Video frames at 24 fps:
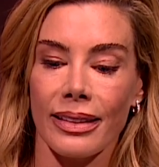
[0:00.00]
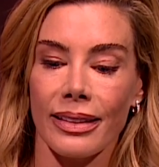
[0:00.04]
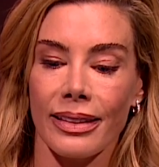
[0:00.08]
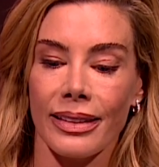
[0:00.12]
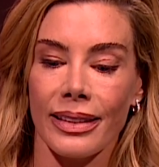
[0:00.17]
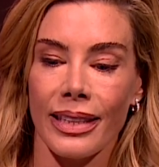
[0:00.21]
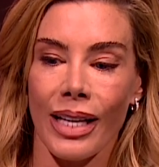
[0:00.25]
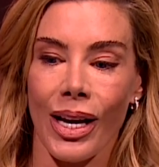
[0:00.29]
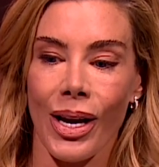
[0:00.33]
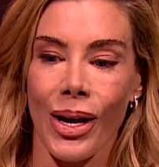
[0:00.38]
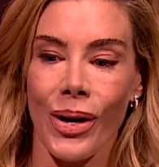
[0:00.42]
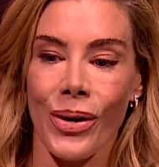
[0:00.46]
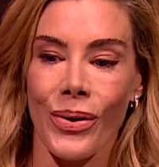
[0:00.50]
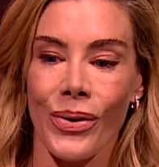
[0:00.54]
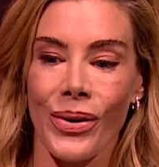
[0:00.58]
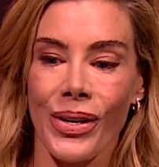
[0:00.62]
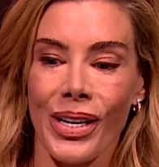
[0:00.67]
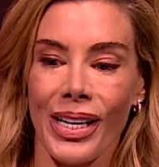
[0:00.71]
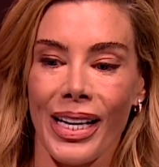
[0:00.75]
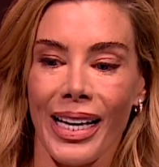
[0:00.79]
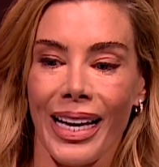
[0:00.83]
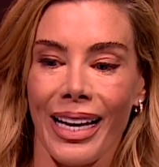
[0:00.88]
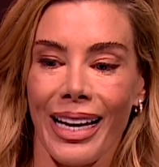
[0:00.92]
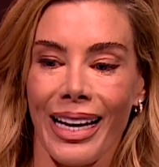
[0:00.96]
so
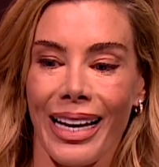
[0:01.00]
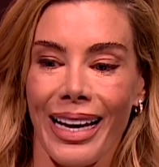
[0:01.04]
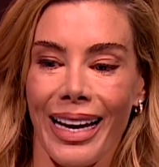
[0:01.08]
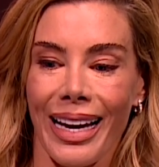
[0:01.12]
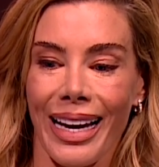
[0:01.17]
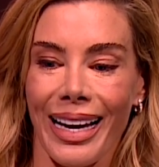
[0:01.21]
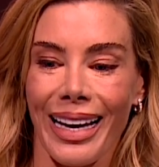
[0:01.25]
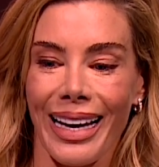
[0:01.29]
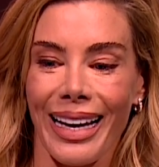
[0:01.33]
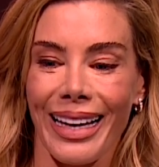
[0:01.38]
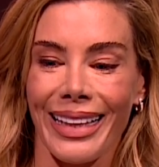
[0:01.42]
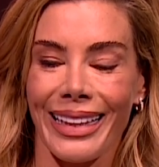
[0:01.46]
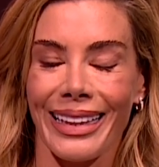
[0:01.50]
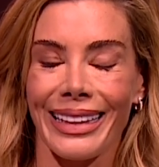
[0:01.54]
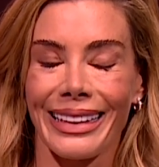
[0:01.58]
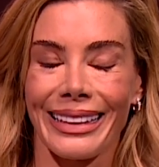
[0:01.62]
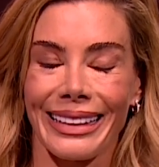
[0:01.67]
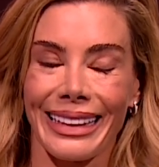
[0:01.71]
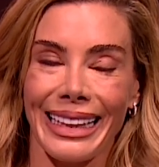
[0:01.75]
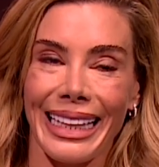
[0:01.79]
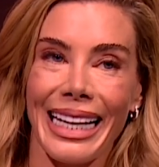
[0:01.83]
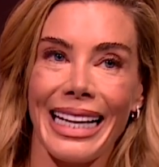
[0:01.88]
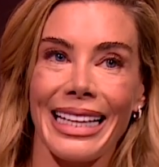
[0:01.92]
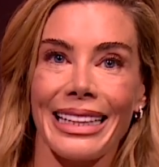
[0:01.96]

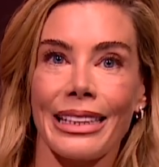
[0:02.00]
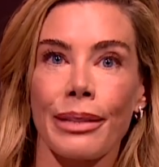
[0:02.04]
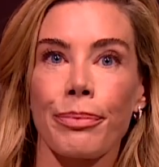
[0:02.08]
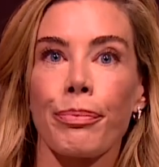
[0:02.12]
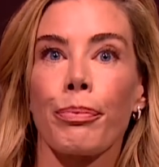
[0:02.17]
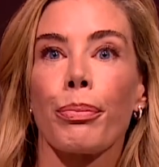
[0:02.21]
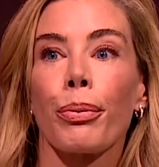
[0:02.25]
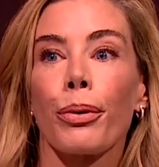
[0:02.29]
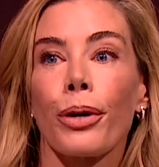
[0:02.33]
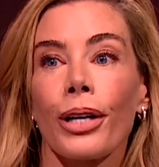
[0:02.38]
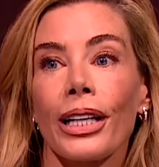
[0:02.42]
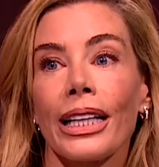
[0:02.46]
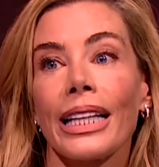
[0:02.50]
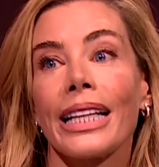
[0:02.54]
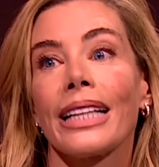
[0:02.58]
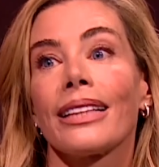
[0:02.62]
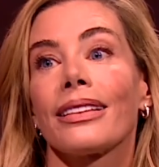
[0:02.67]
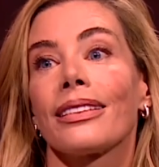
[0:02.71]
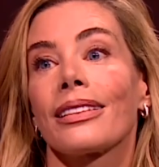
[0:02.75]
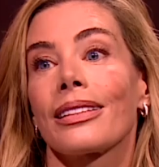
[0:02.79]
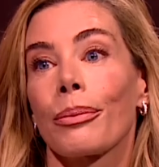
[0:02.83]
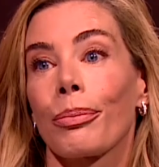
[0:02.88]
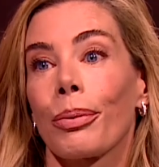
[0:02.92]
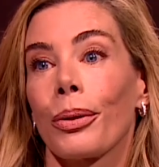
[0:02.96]
it's
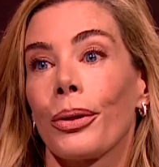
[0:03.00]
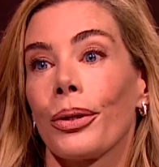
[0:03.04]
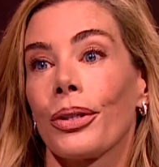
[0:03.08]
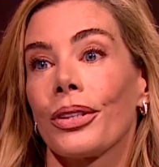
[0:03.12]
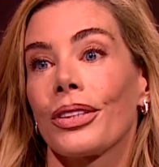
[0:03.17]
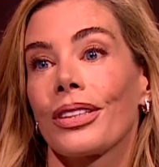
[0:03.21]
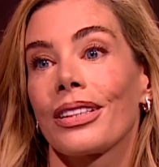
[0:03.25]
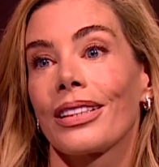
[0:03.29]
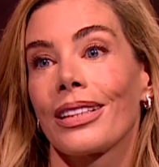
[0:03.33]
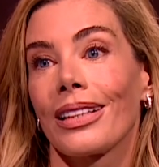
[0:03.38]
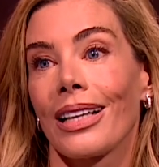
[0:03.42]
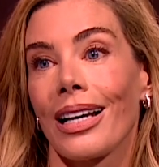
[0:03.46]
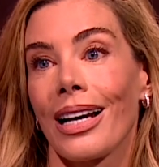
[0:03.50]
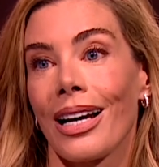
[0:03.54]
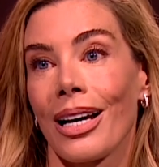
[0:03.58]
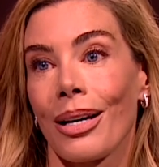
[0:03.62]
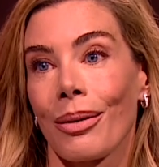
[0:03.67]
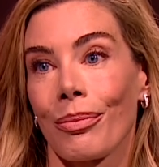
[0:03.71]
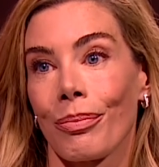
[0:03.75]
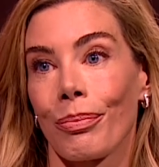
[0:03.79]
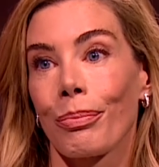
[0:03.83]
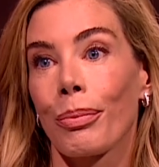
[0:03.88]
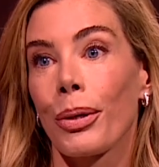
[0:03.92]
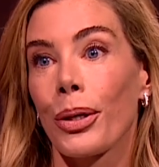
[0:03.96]
brilliant to put
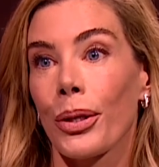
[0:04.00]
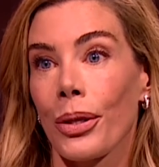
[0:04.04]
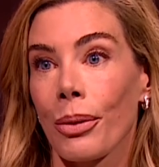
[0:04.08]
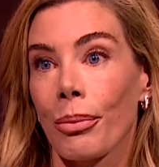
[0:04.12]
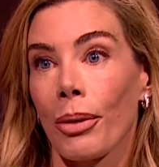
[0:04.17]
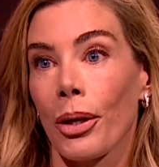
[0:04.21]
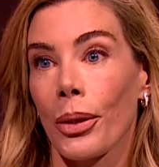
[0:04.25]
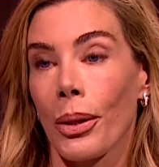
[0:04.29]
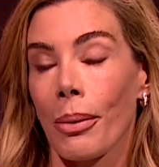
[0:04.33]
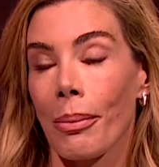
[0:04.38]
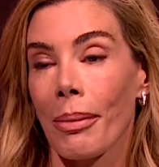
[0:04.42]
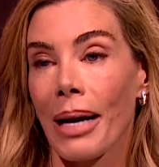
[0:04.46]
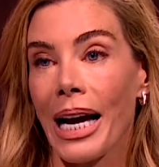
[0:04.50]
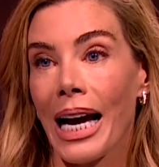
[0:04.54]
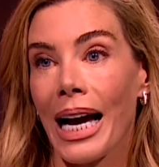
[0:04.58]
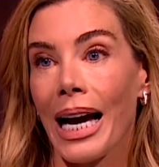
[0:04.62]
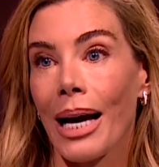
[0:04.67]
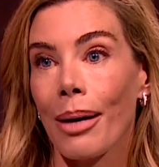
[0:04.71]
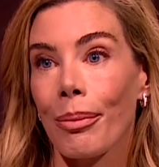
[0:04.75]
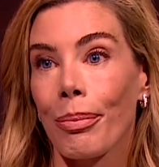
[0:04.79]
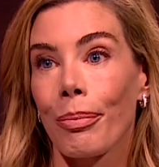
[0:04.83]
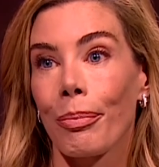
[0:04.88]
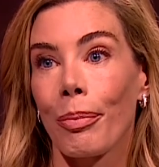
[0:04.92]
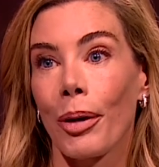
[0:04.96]
them on the
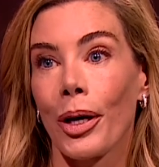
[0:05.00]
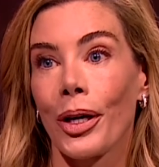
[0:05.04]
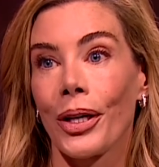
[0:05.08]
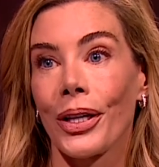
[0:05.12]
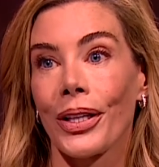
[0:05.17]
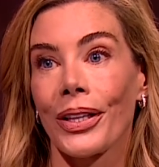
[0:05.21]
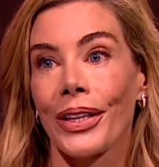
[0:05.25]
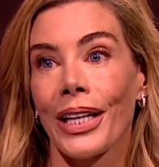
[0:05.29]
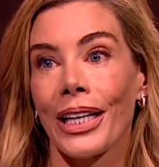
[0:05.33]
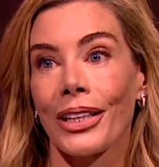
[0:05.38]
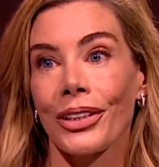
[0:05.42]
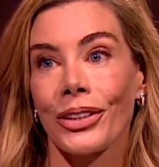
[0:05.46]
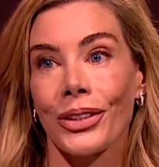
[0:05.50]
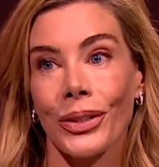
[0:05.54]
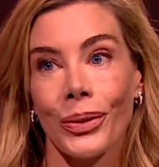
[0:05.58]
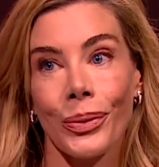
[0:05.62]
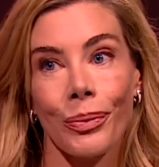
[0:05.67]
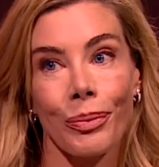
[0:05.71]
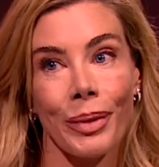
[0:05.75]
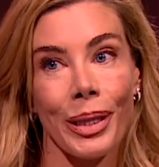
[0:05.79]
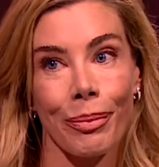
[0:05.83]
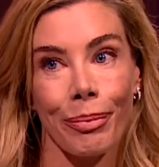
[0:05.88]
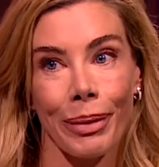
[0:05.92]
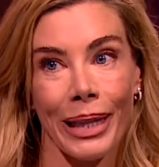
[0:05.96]
map, but they
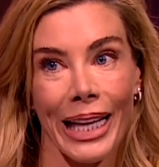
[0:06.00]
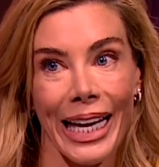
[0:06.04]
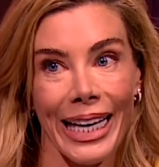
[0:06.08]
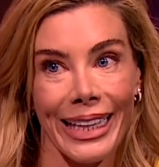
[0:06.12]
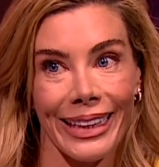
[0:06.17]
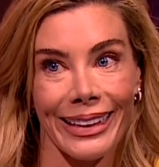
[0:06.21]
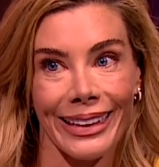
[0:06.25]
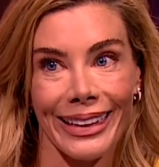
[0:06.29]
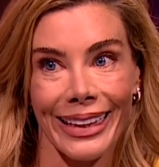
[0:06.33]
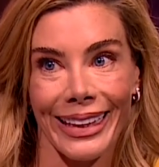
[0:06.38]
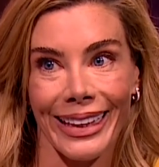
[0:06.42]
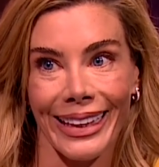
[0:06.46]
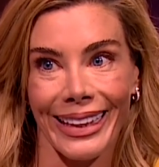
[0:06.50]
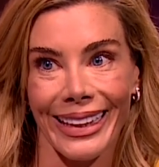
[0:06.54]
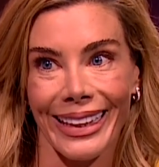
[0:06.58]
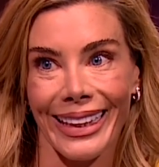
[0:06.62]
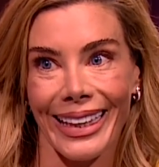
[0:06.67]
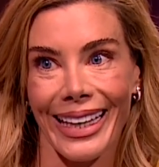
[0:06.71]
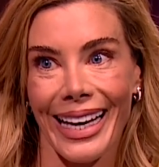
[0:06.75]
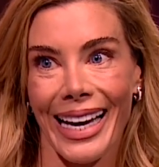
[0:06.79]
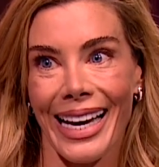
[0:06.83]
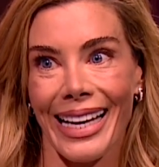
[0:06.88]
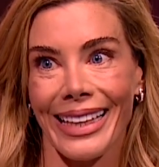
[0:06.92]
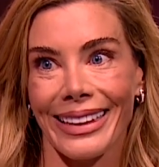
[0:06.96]
shouldn't be a plaything.
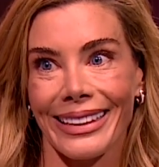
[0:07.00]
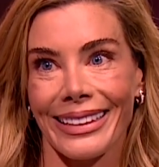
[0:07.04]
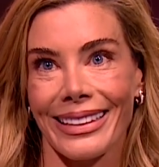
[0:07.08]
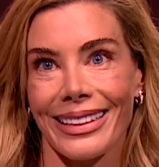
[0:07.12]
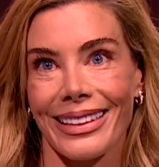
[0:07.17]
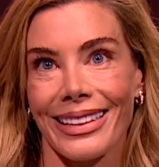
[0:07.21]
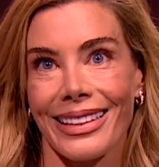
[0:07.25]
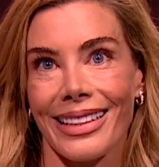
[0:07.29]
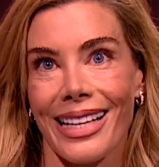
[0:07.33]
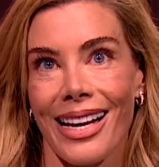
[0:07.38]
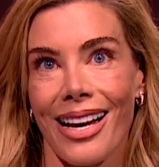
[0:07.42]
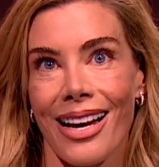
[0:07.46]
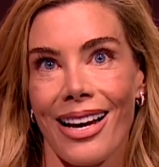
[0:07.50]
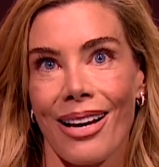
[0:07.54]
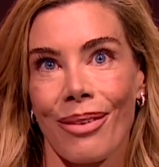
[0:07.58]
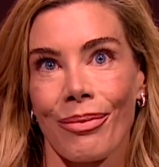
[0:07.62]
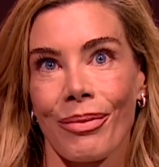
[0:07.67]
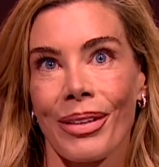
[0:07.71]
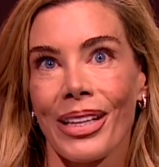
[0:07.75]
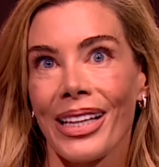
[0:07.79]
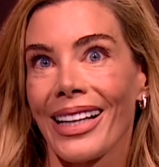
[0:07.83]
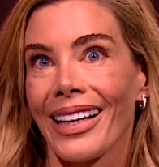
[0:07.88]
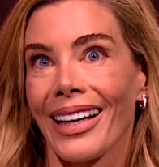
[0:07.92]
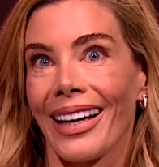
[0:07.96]
And
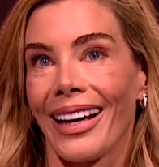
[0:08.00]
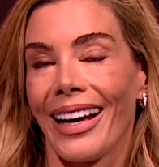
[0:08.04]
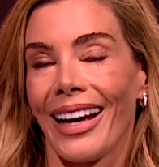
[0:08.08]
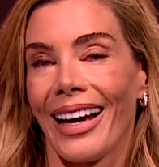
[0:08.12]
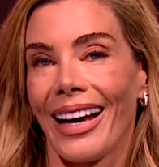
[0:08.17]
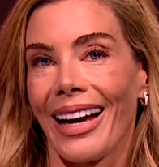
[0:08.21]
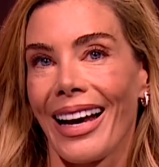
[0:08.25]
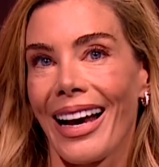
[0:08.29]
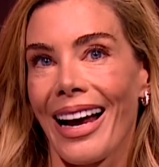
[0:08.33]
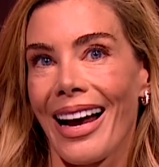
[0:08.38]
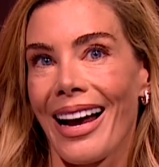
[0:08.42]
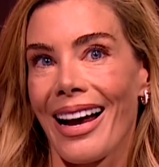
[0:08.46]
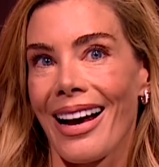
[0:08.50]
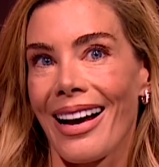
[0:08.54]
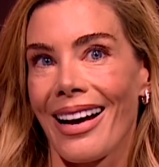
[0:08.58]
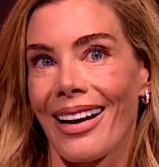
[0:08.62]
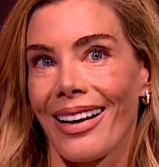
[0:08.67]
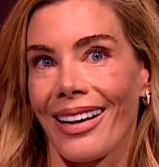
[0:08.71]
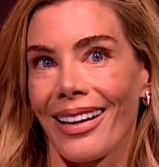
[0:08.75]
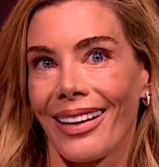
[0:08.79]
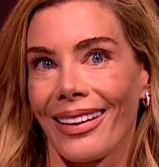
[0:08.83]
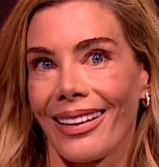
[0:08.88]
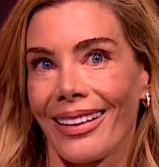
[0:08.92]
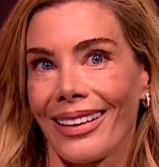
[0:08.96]

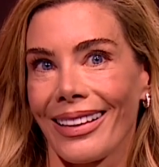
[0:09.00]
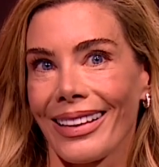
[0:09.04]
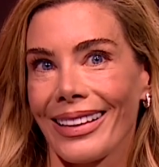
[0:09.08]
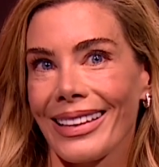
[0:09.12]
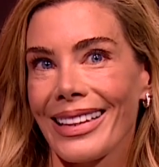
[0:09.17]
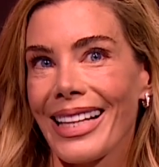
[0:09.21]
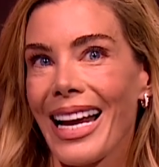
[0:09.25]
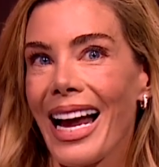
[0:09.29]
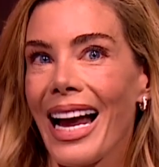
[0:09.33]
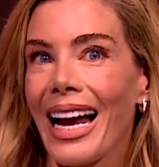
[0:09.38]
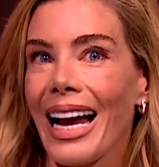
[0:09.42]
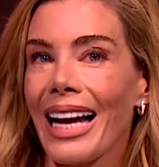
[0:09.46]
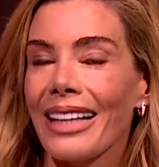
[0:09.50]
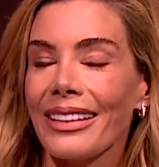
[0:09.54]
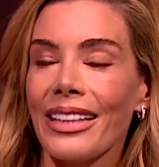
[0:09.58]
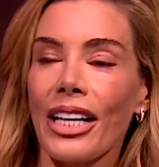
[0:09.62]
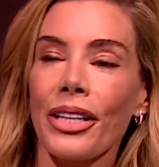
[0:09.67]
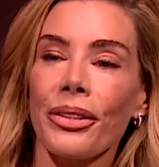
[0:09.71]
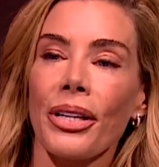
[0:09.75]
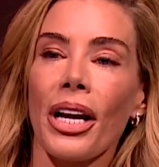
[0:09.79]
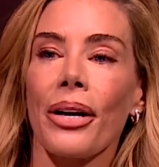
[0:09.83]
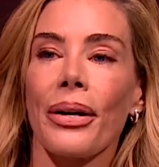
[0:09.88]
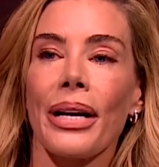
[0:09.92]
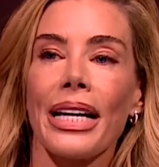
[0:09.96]
yeah, I
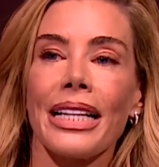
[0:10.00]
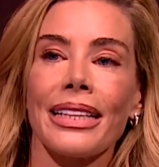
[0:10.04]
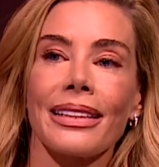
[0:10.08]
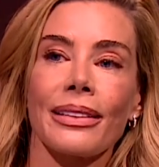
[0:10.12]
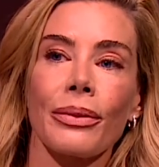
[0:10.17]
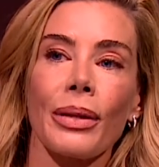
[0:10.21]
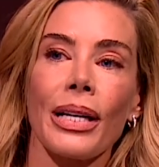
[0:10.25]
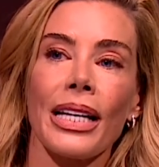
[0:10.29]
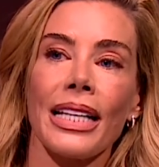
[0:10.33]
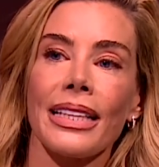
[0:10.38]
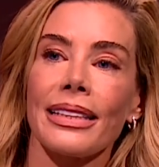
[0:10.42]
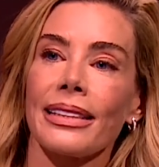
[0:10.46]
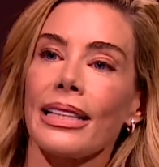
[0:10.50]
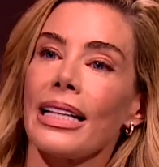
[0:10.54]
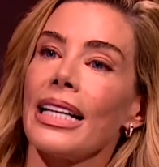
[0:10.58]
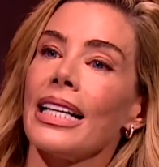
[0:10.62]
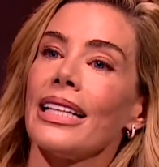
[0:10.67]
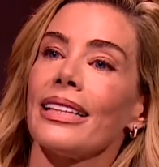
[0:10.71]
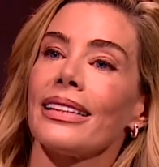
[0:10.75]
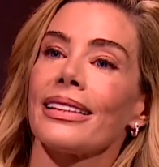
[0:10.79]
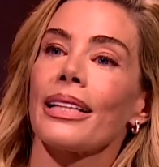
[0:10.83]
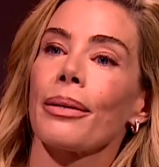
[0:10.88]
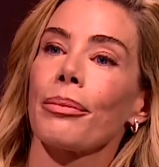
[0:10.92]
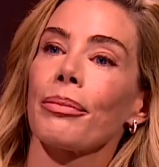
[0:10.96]
don't know.
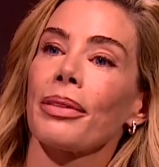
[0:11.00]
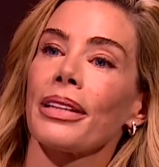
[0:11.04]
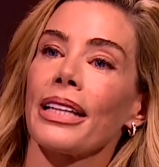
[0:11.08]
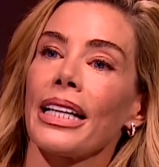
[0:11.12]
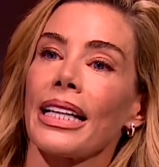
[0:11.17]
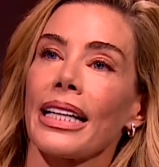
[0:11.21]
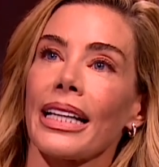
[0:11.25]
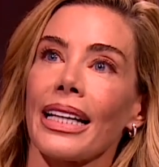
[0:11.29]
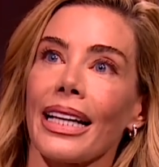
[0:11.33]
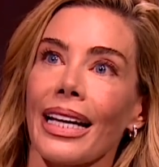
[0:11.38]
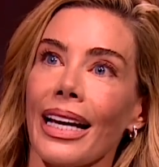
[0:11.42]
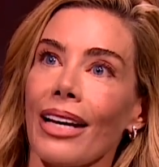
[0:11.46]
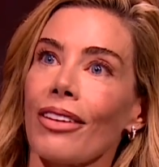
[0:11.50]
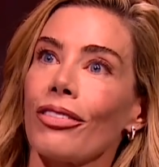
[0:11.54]
It's something.